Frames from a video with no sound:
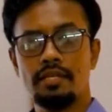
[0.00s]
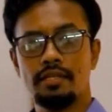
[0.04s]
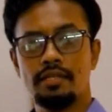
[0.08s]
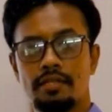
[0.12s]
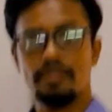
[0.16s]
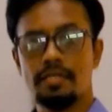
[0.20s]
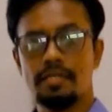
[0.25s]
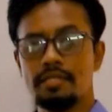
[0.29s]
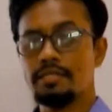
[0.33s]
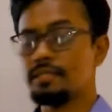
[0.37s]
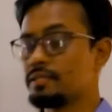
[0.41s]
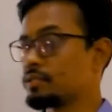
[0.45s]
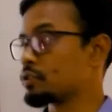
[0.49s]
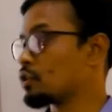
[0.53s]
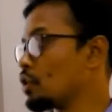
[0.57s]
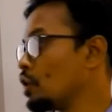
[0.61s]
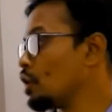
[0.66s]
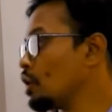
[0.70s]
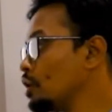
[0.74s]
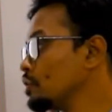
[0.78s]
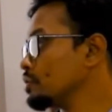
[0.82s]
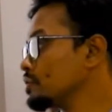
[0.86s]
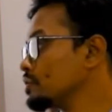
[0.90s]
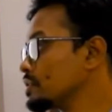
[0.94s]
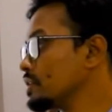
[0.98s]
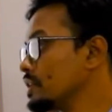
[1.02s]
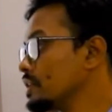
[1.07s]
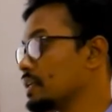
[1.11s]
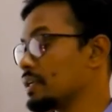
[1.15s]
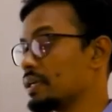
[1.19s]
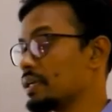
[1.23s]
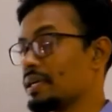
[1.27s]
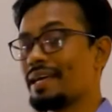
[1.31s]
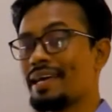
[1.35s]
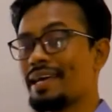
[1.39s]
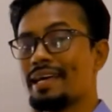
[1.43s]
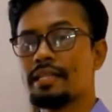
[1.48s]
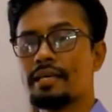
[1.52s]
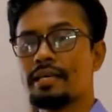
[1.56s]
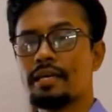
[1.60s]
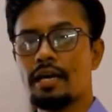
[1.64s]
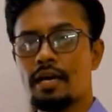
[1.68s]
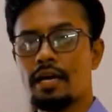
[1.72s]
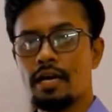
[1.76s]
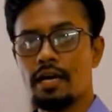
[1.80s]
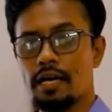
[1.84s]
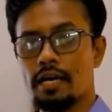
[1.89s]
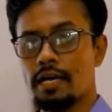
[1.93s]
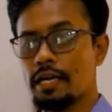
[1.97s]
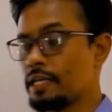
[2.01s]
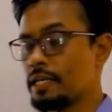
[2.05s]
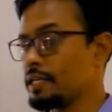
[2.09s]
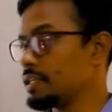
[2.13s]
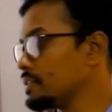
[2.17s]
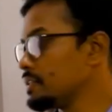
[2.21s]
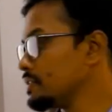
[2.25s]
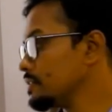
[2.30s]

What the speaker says: that is called alkyne.